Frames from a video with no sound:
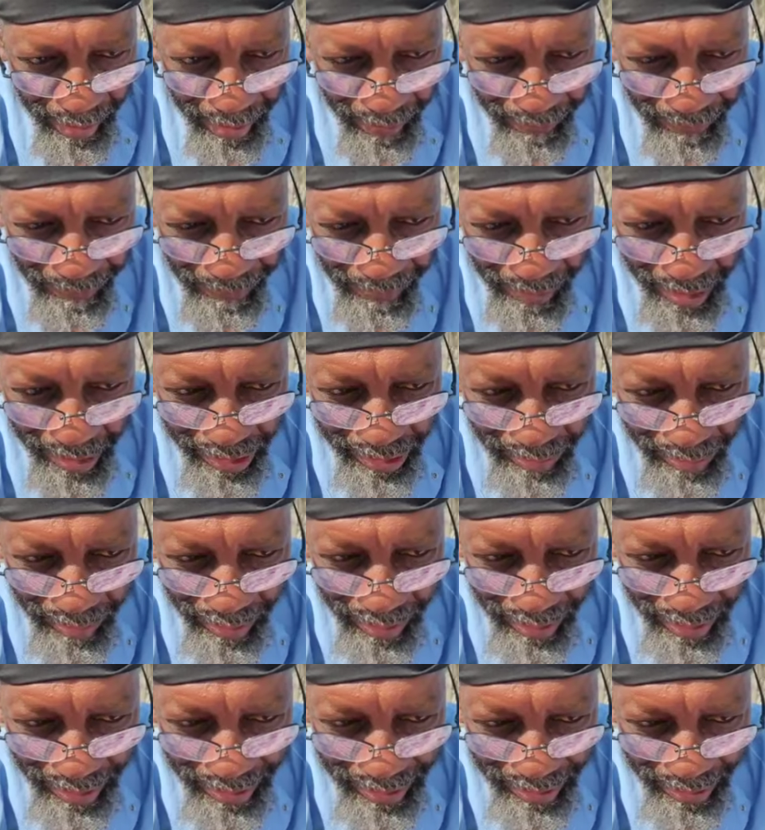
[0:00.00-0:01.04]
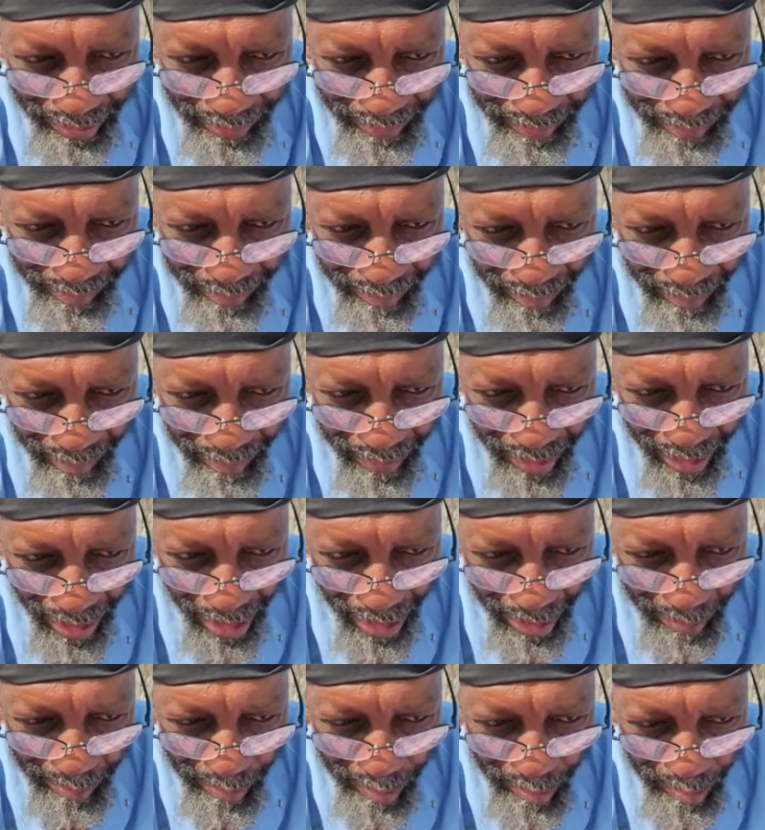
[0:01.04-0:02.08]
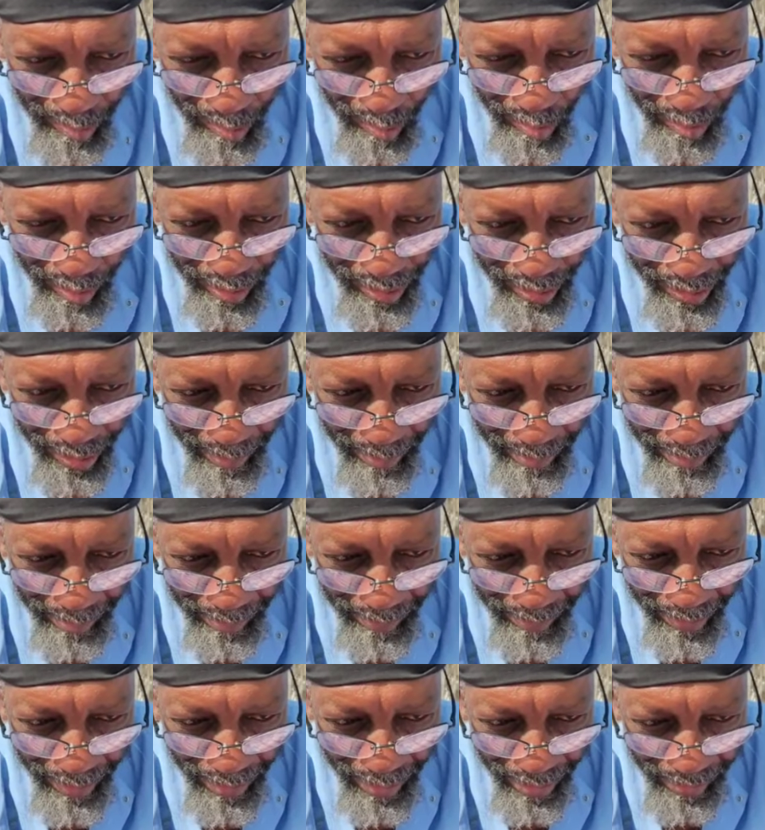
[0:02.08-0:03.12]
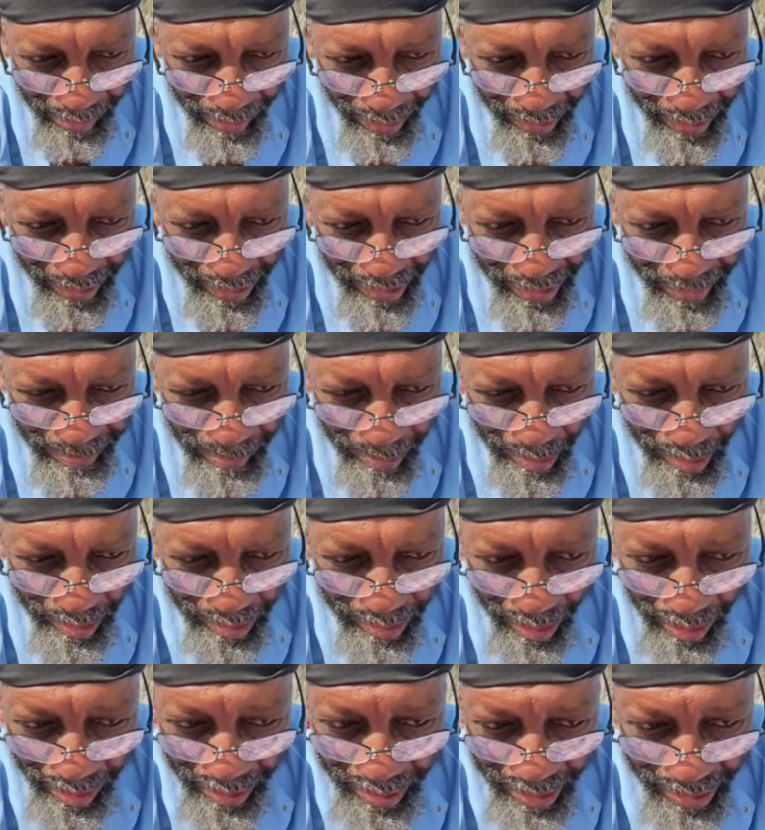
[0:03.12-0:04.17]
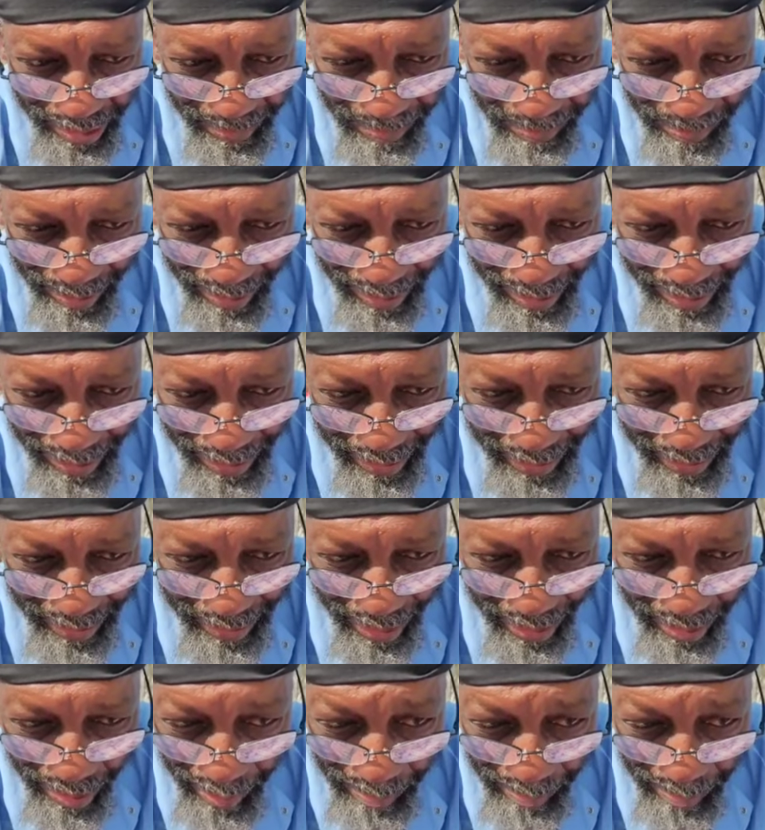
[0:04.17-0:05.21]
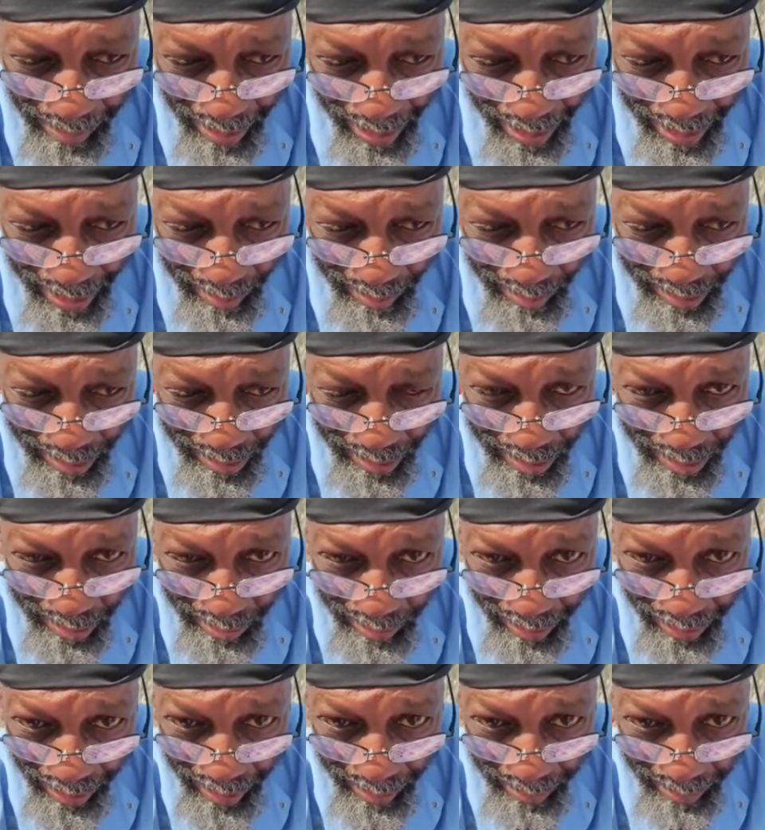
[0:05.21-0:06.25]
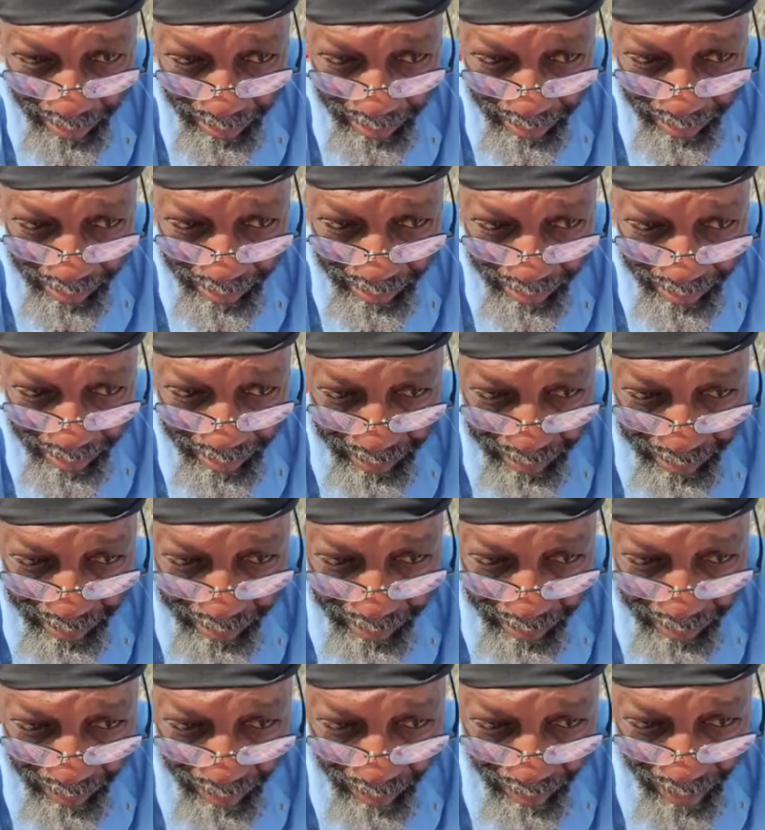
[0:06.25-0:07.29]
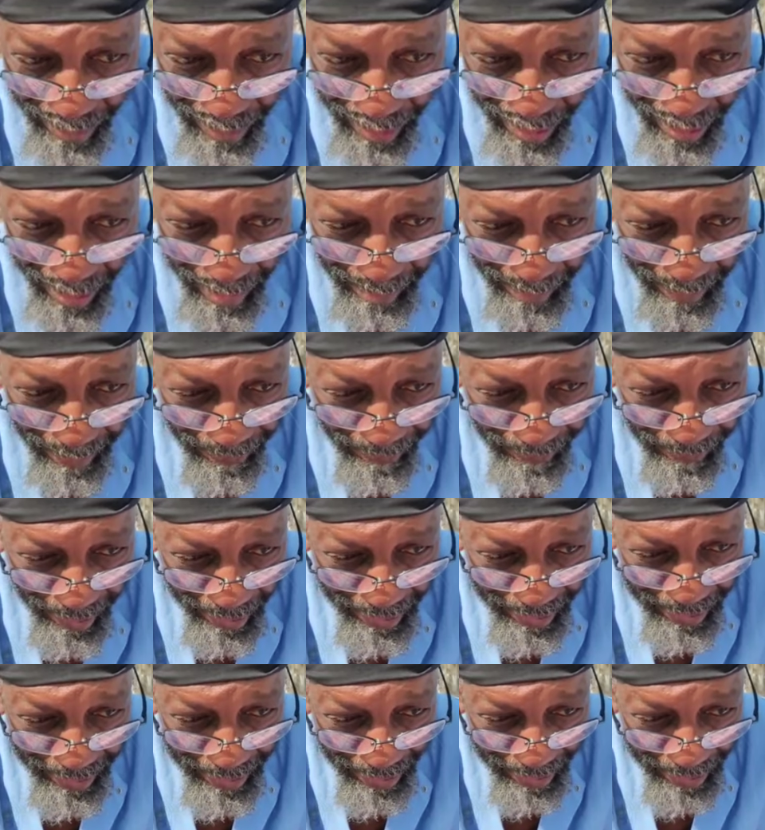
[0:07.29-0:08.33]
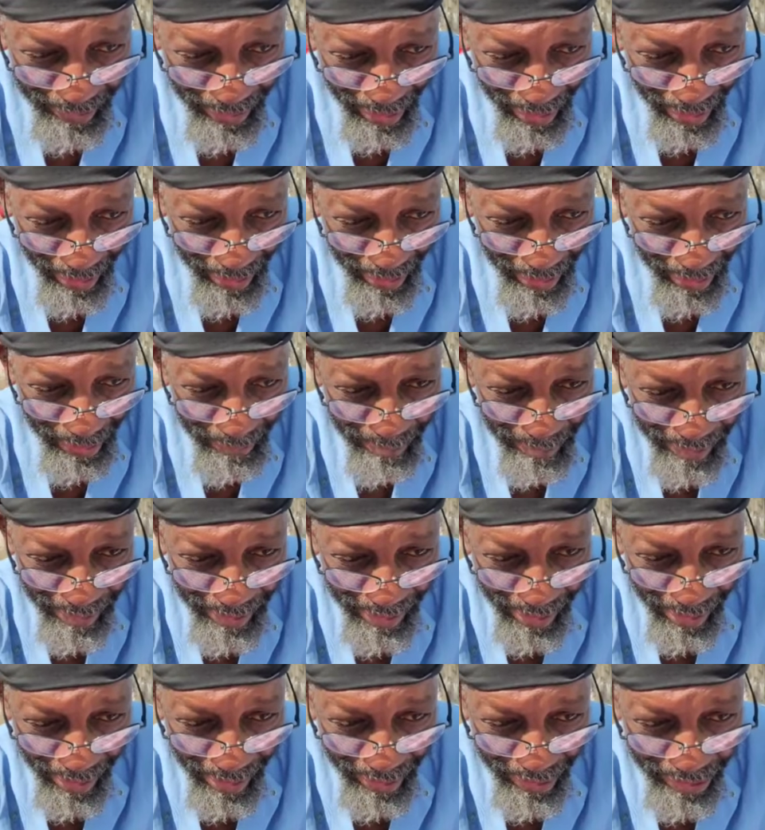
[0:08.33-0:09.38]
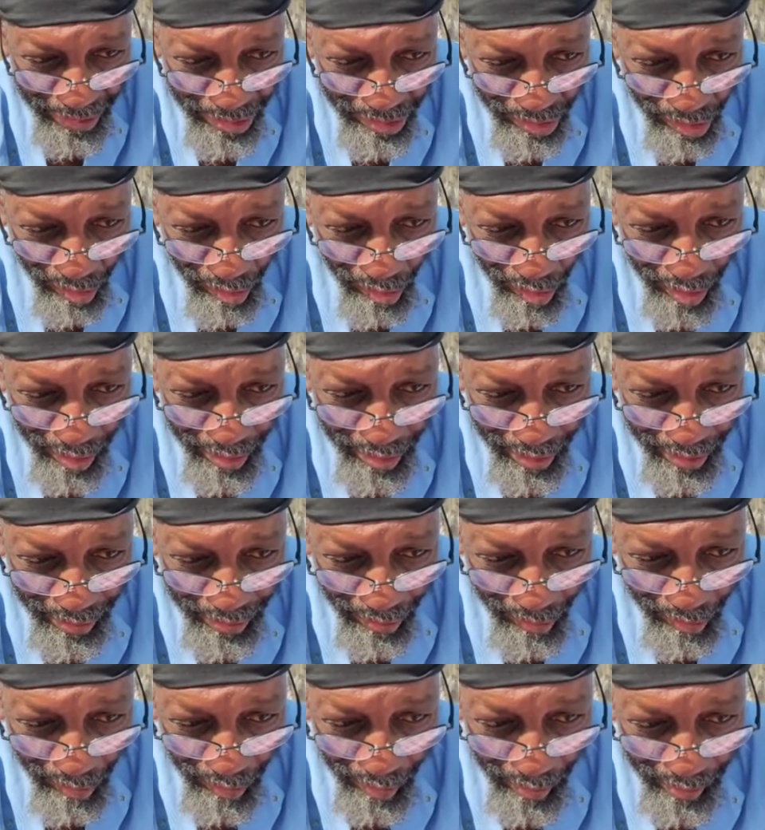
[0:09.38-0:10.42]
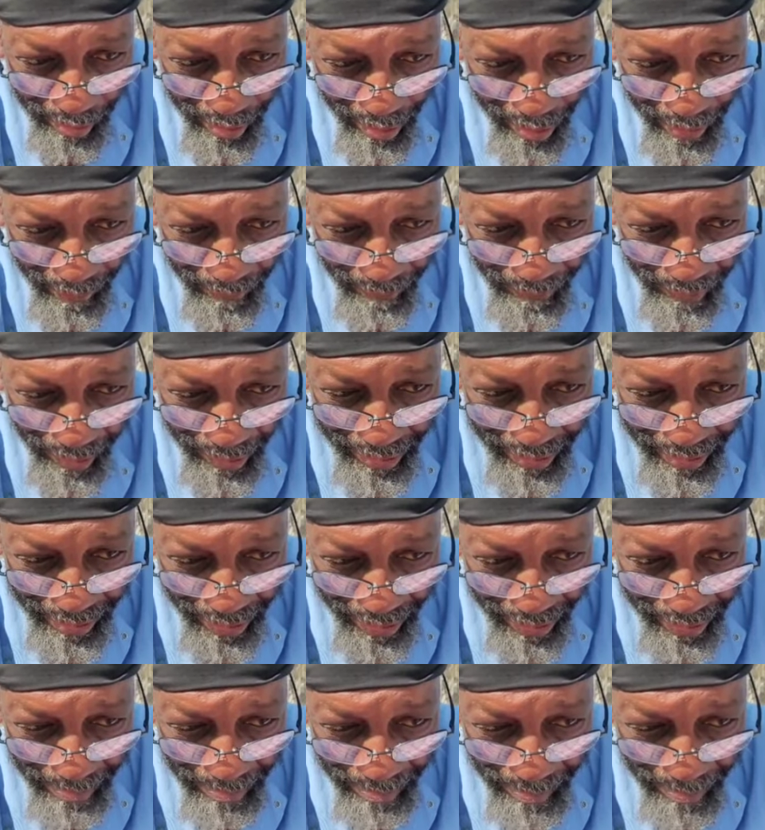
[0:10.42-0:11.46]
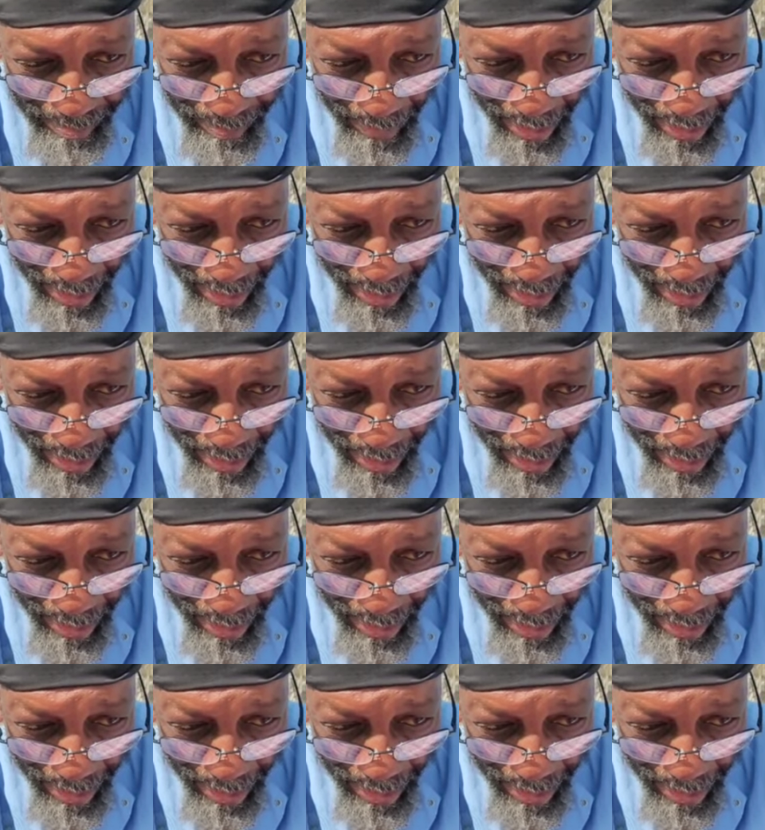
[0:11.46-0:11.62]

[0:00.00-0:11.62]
If flesh would listen, I would warn him that the spirits are displeased and are planning what to do with him. But flesh thinks I am dead, charred, and gone. Flesh thinks